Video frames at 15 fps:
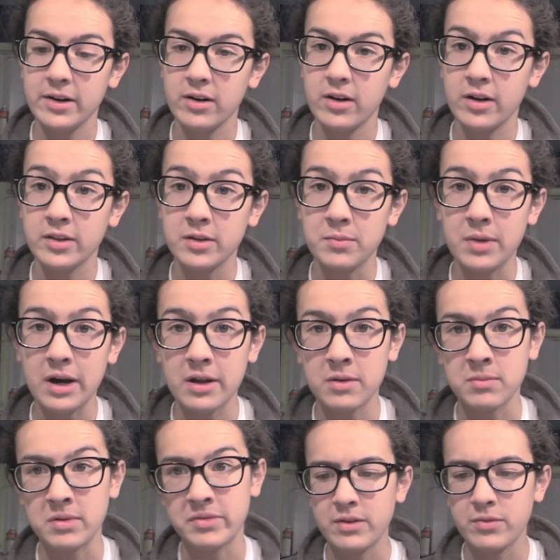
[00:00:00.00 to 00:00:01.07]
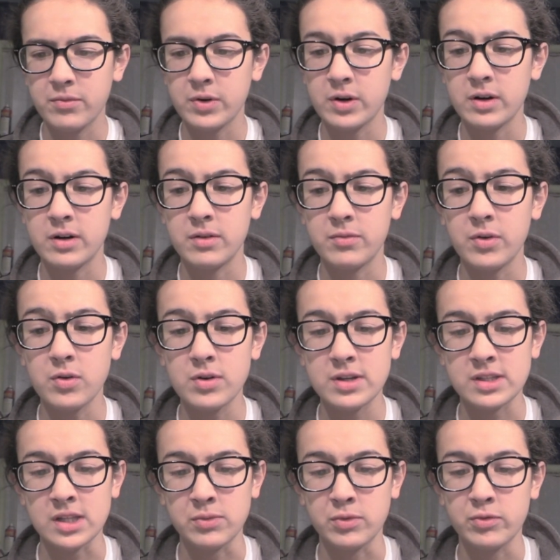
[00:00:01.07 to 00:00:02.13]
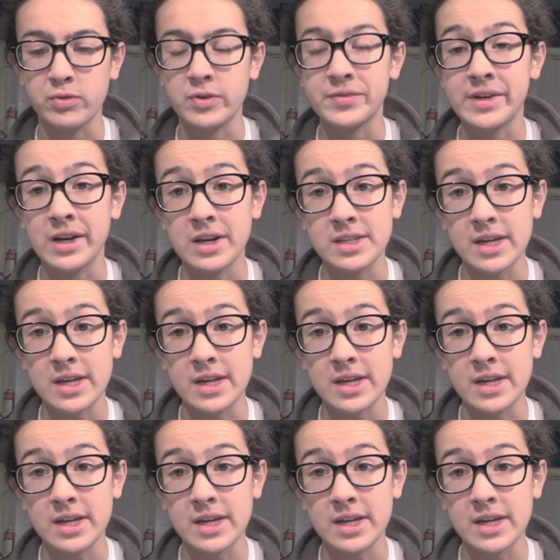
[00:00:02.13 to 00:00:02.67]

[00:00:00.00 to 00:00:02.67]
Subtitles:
on the bottom of it for focus level for various